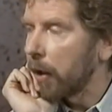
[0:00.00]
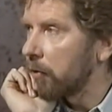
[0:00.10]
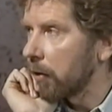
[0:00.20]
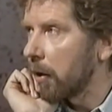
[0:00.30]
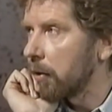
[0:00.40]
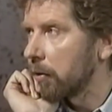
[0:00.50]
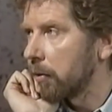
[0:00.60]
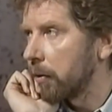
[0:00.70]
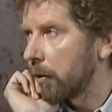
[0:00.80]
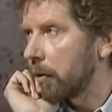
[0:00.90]
songs
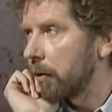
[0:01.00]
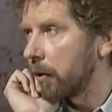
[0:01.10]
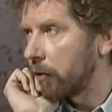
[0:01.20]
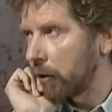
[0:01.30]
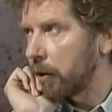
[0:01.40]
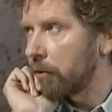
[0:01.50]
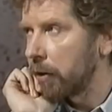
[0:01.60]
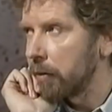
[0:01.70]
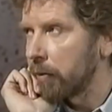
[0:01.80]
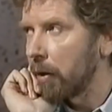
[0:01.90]
and
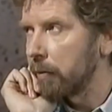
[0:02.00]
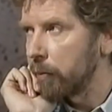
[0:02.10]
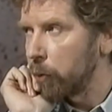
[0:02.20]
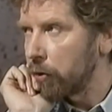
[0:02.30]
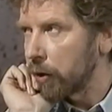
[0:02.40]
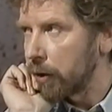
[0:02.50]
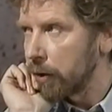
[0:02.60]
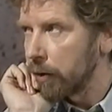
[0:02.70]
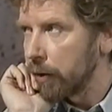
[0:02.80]
seriously involved in music